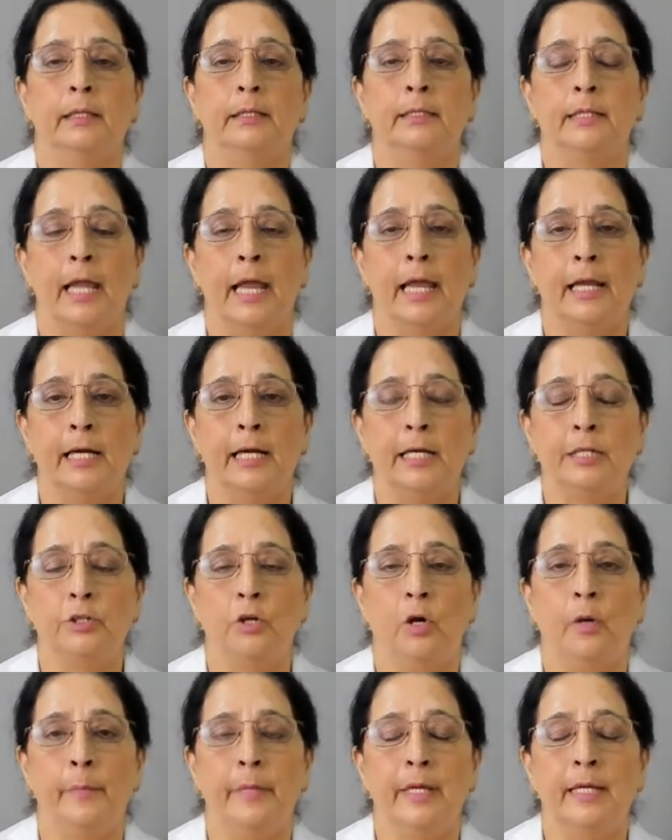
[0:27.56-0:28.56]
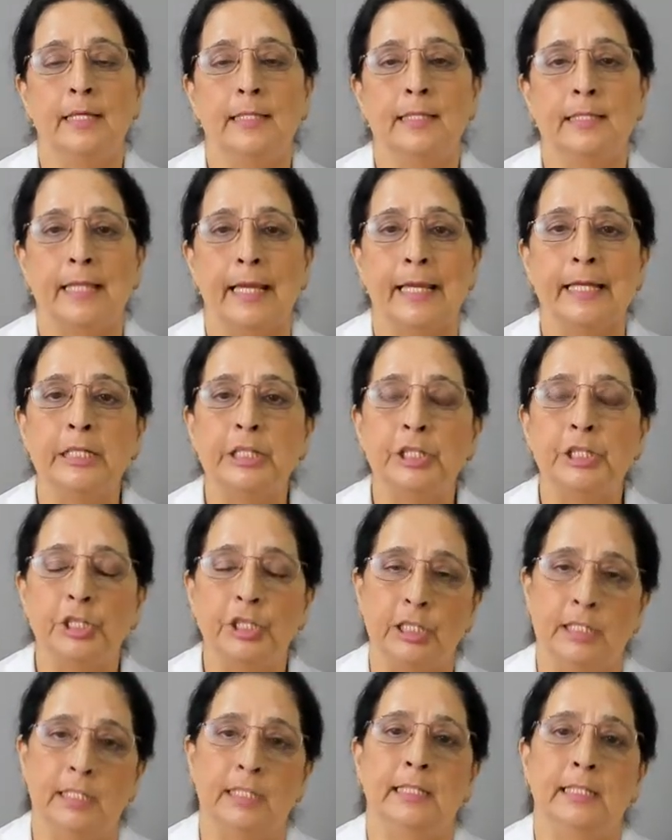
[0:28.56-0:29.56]
anatomic
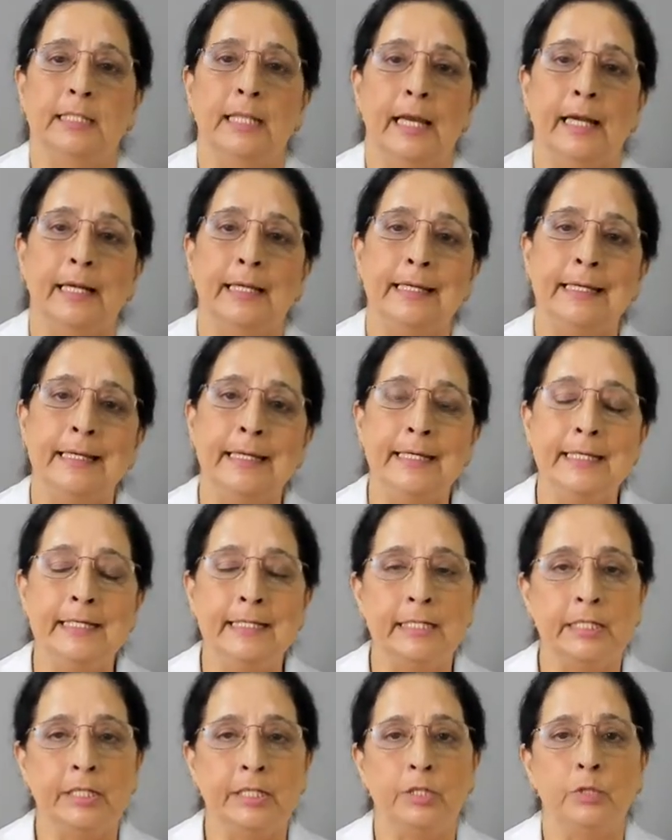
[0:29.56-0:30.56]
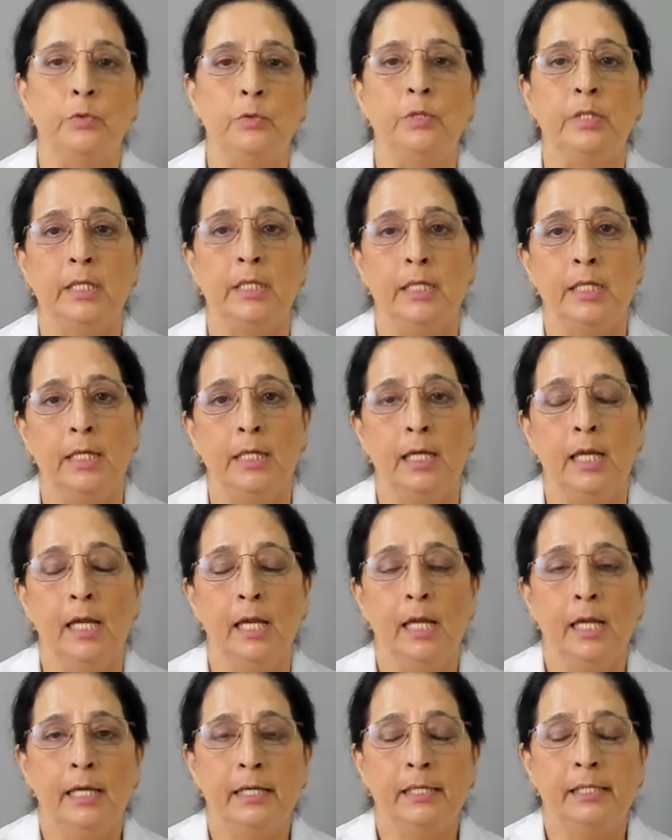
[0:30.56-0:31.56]
essentials that leads to the
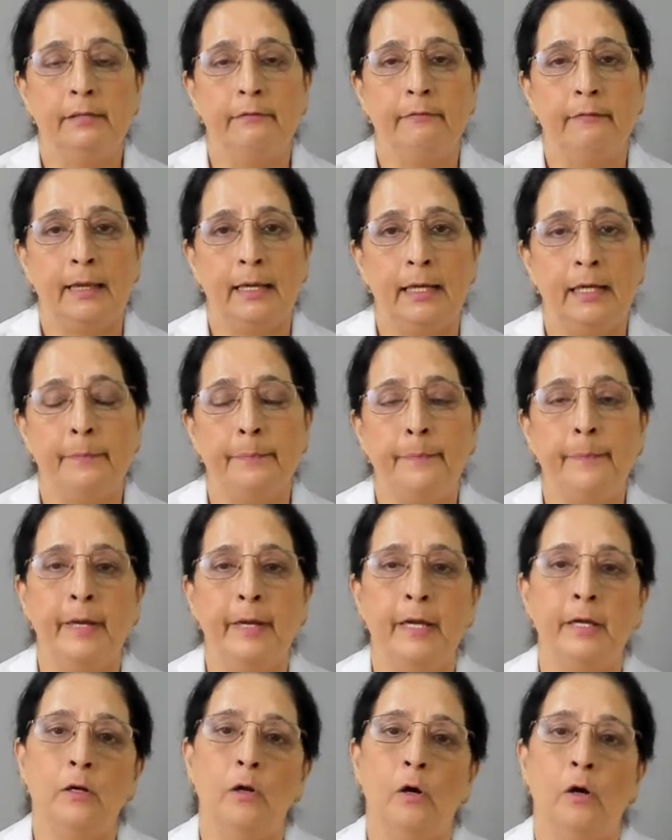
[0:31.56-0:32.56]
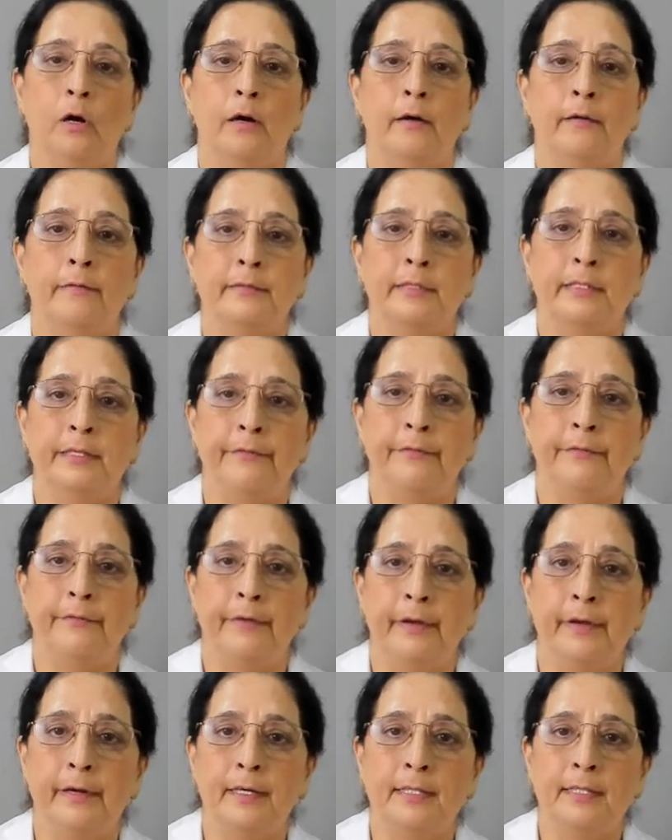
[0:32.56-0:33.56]
development of
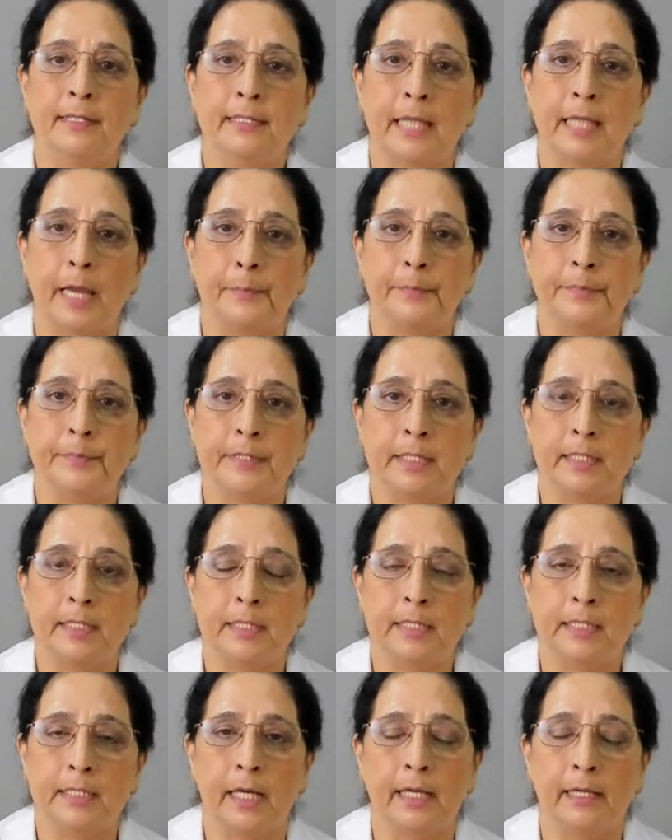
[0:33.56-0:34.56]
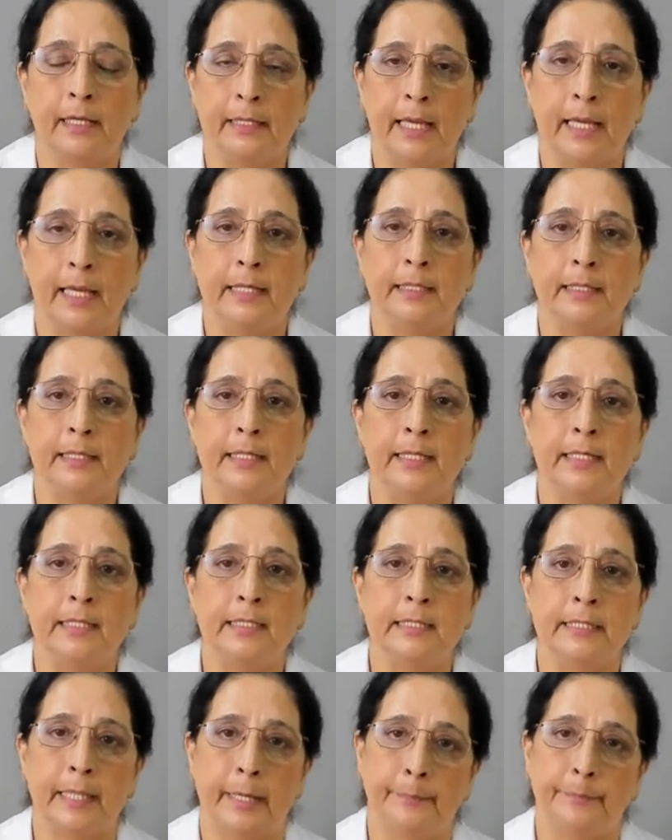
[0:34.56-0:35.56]
severe sepsis and then the
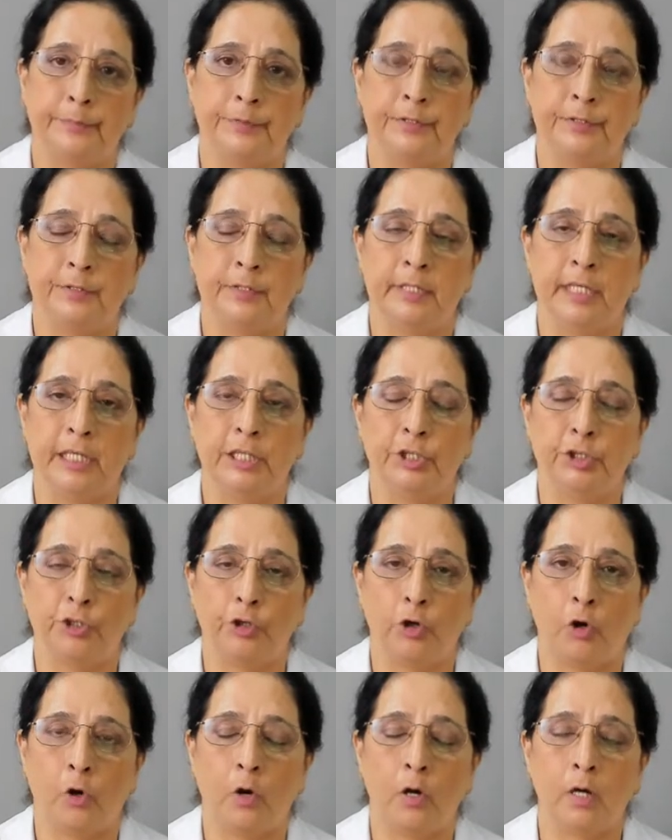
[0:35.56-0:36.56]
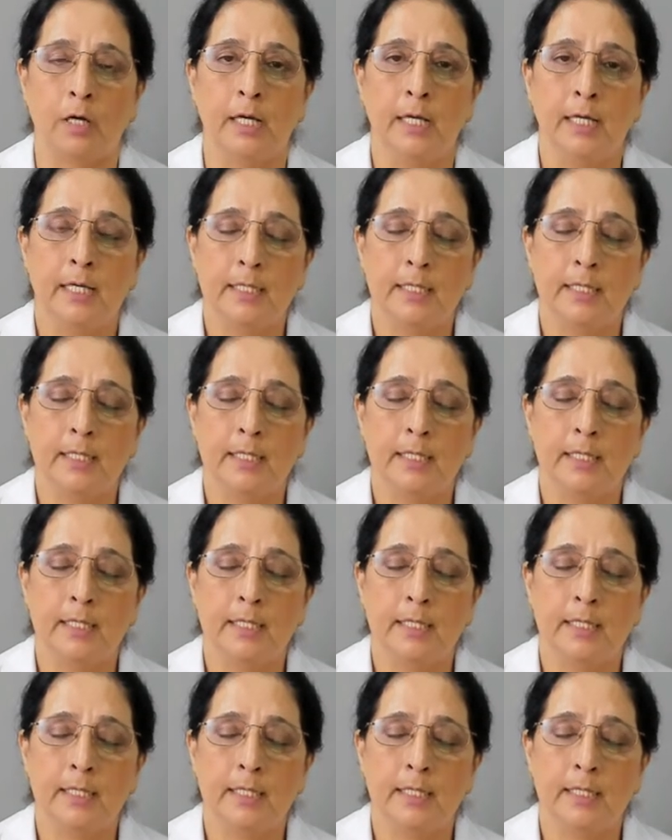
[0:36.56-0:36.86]
septic shock,